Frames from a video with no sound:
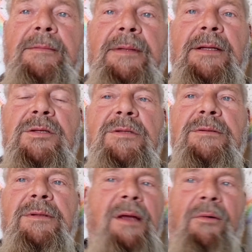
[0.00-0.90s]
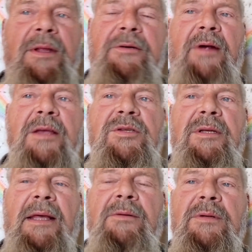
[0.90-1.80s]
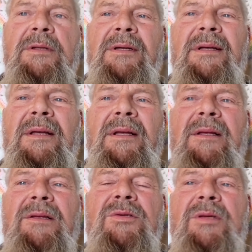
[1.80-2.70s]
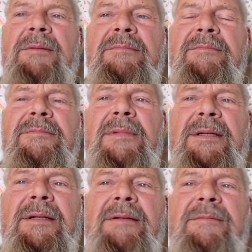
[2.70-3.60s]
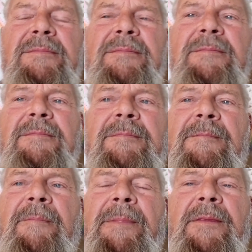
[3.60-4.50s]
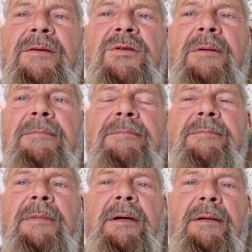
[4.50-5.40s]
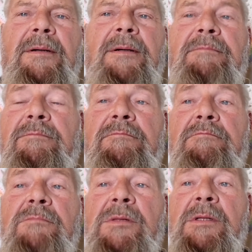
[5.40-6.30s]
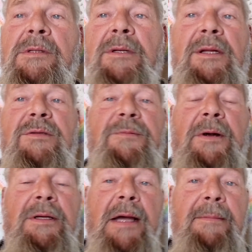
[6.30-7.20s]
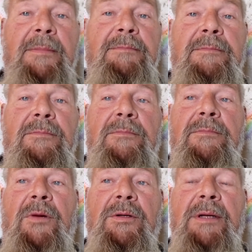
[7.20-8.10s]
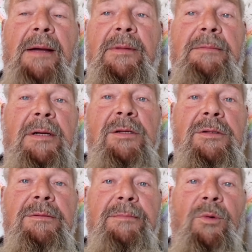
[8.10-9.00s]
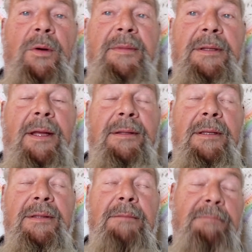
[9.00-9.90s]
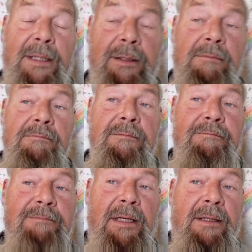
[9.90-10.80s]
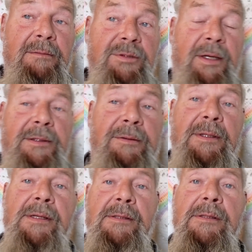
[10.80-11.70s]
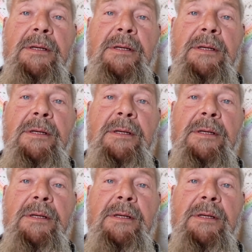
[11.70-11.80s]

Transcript: It's only crazy like when some some it's very common, more common amongst women, I think, than men. I'll check on that.